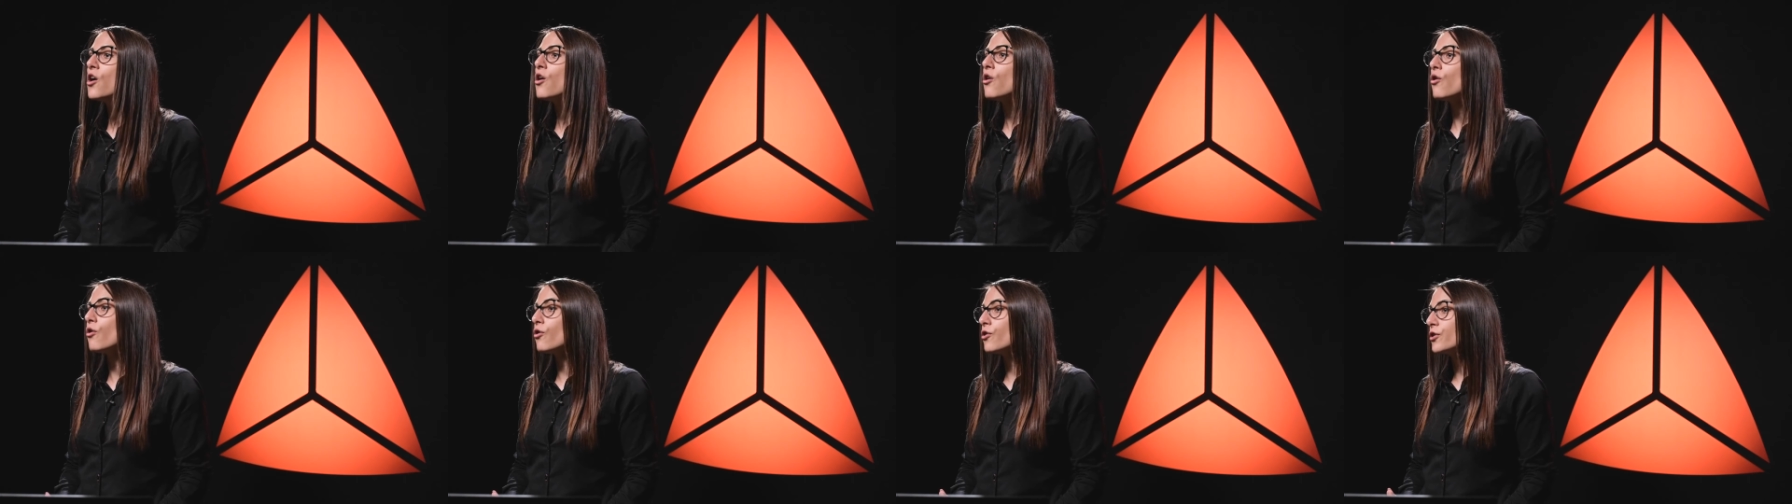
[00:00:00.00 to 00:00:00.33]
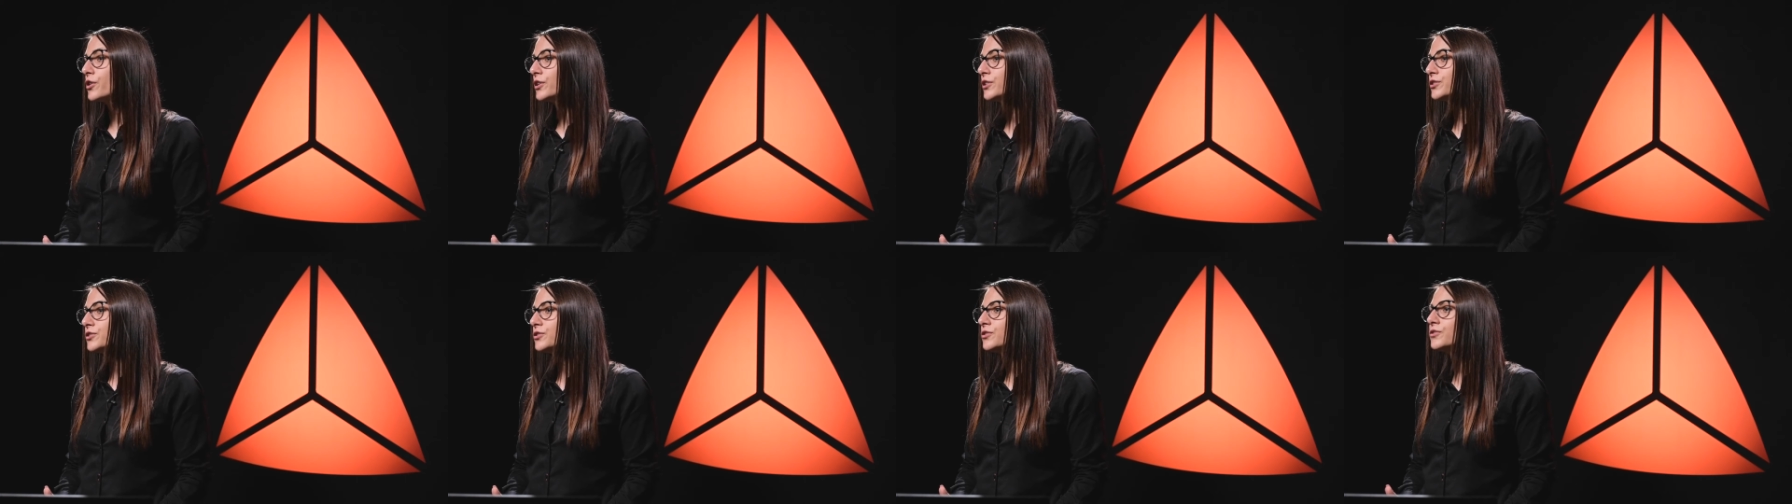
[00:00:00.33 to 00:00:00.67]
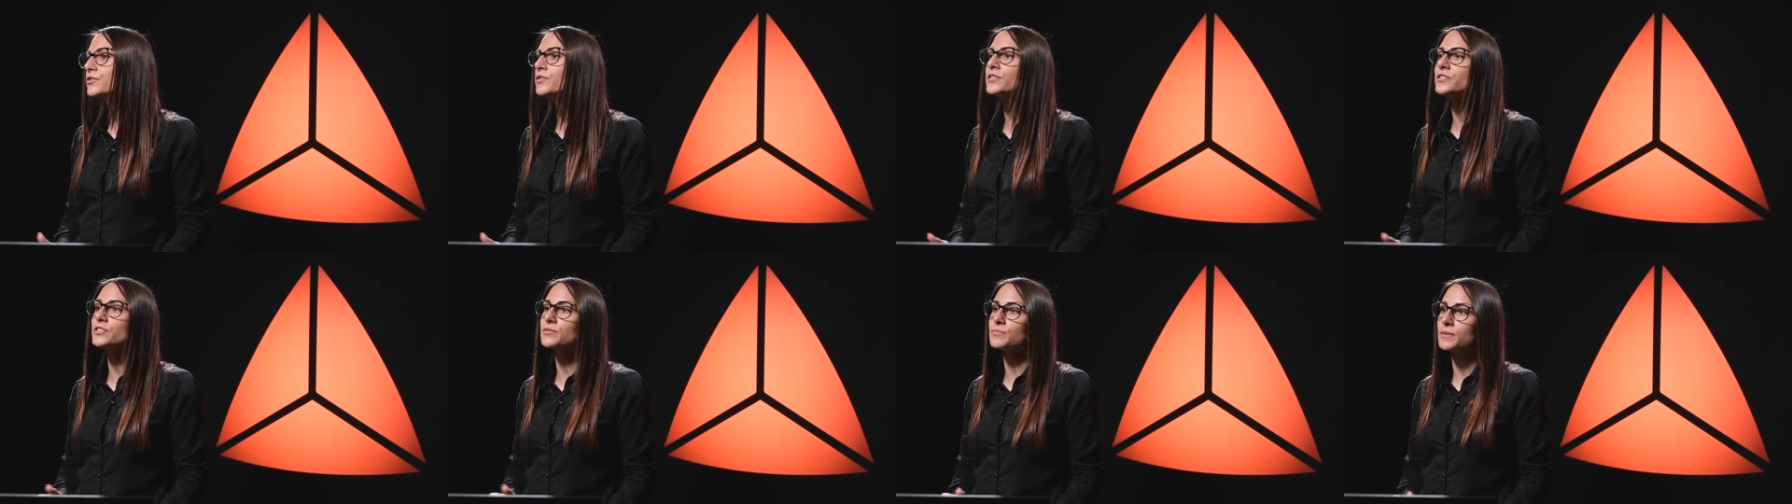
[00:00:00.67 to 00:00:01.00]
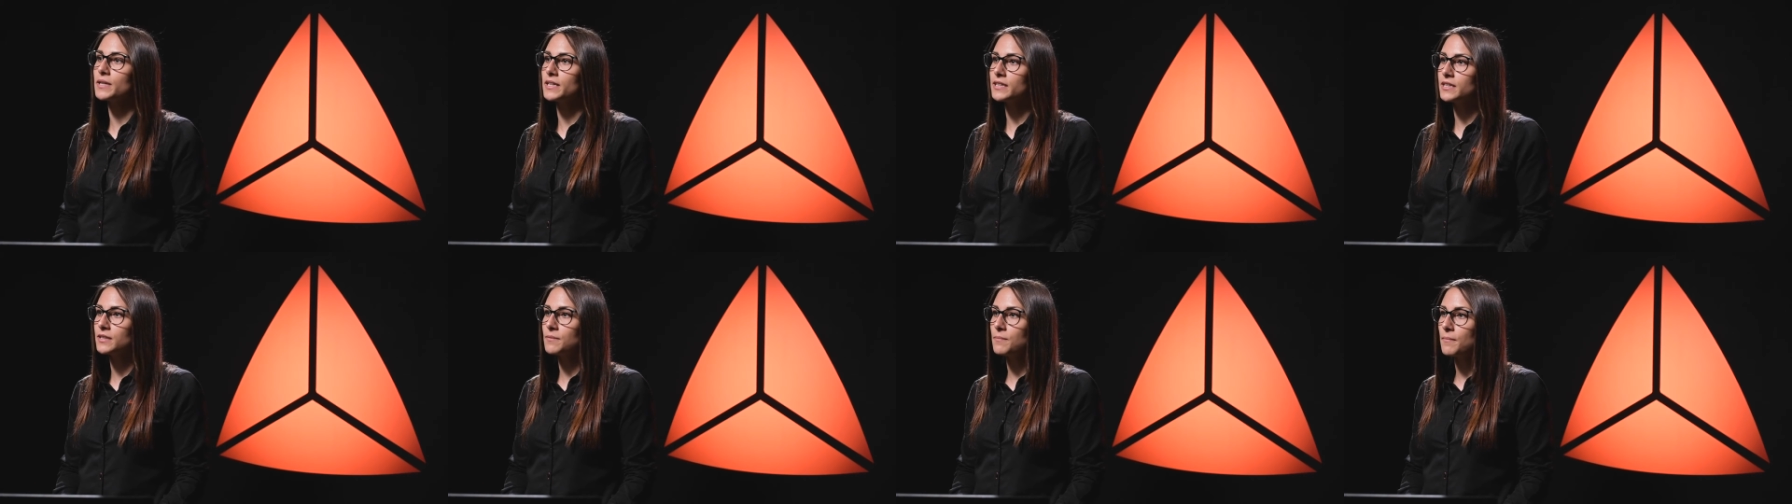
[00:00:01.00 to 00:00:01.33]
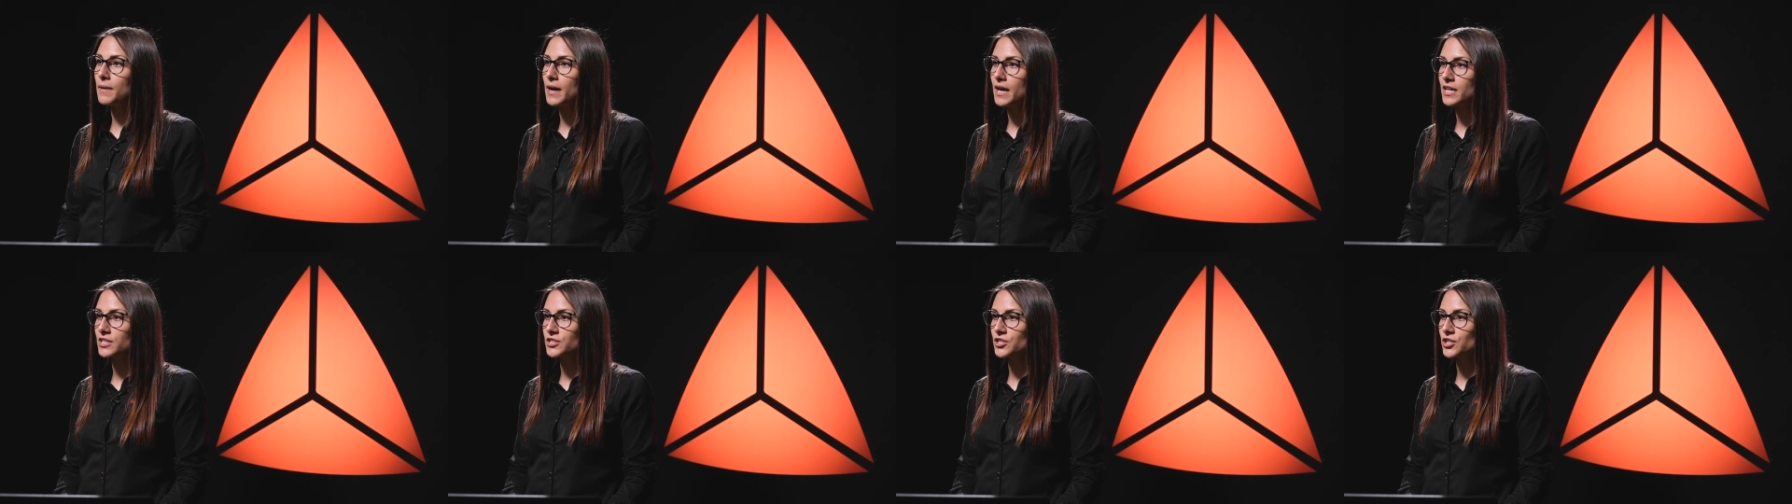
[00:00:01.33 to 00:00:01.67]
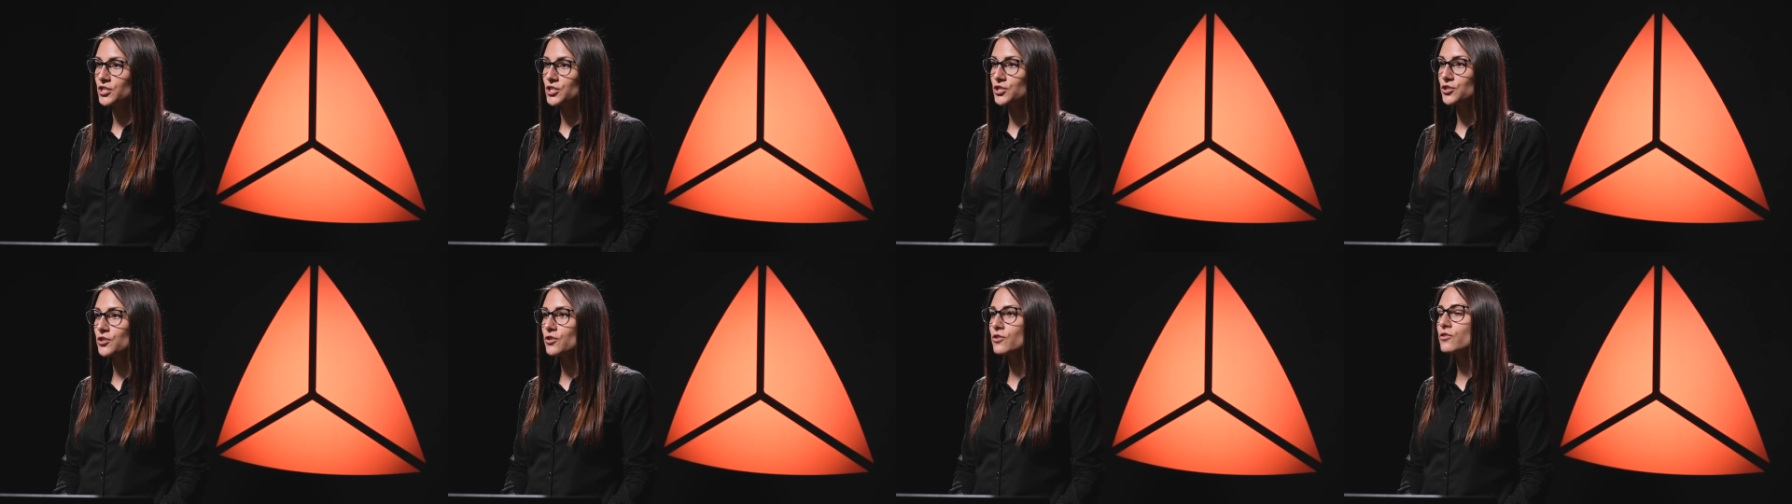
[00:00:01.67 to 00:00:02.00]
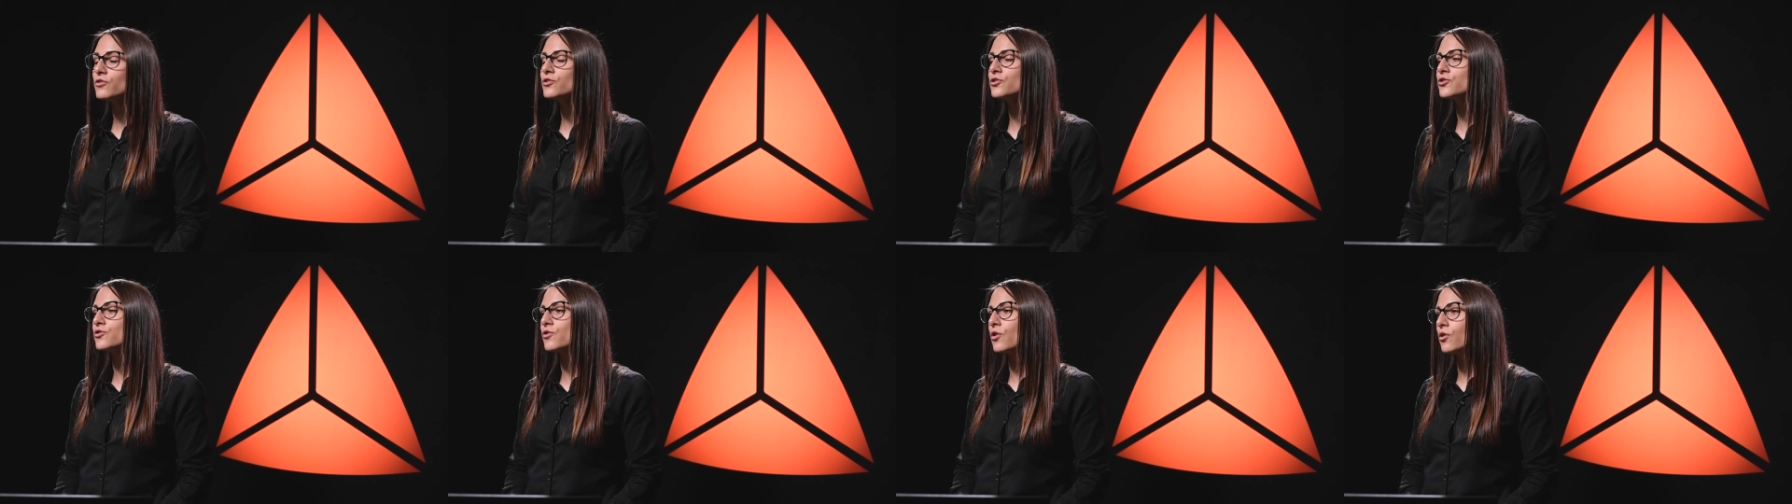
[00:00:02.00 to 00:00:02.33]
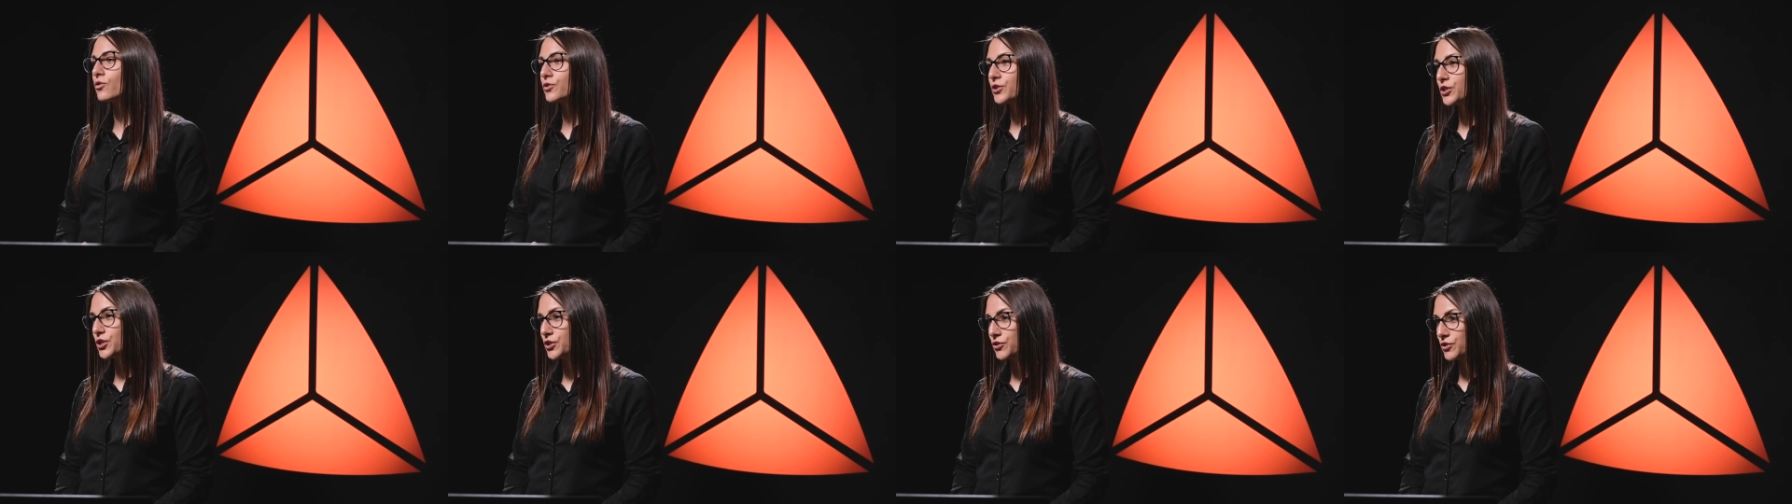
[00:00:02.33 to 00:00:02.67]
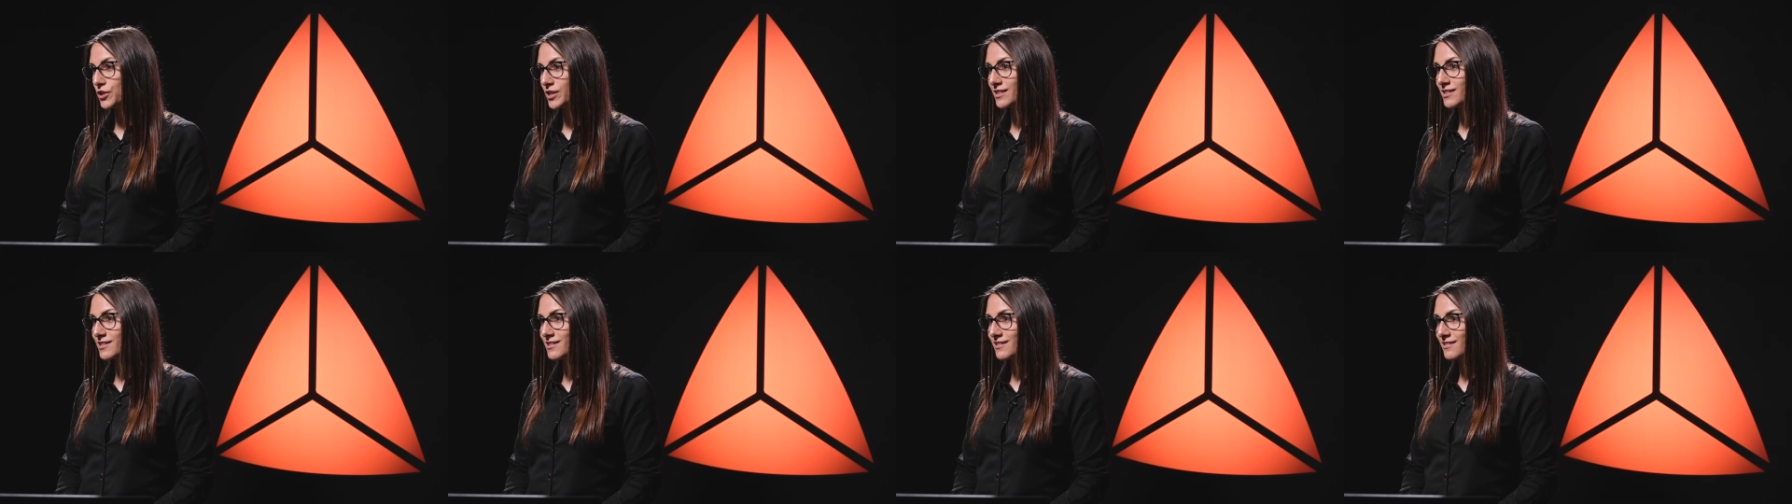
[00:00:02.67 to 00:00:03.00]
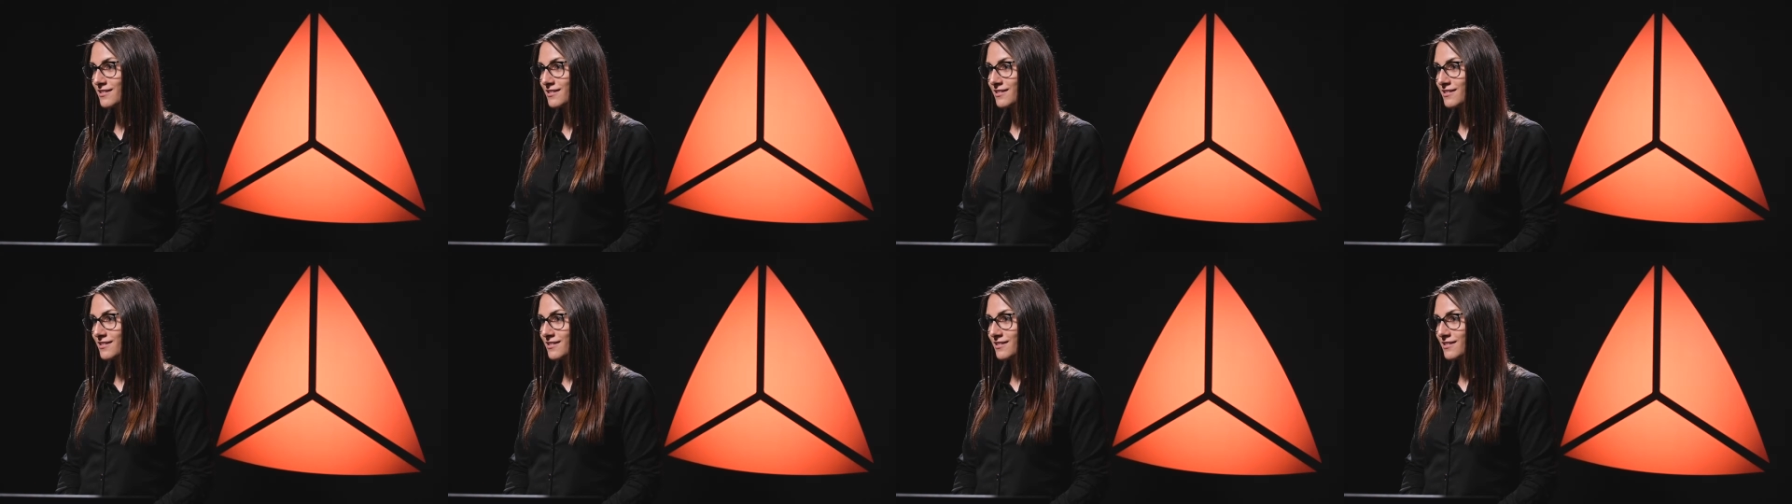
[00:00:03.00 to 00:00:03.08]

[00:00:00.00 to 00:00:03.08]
or to transmit the message to control units.